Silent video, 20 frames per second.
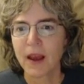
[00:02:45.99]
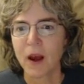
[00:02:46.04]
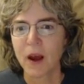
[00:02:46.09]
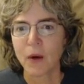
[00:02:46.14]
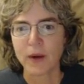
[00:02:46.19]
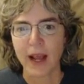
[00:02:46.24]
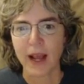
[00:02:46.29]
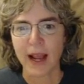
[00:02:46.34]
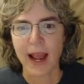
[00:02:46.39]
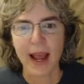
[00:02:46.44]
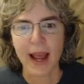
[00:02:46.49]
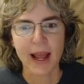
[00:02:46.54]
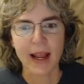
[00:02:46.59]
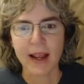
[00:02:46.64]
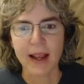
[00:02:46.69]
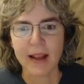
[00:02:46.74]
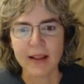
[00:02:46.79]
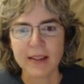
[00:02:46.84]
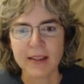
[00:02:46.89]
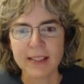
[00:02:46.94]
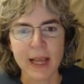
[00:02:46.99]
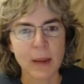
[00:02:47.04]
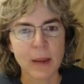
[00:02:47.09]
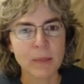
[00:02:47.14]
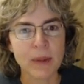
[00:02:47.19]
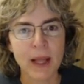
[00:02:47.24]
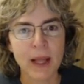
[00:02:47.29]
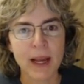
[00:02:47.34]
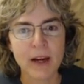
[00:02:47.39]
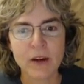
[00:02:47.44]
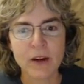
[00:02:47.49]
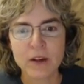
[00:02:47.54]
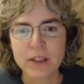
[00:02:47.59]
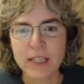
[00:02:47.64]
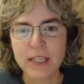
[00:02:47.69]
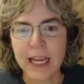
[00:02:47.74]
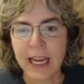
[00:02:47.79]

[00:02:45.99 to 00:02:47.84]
Okay, and same players.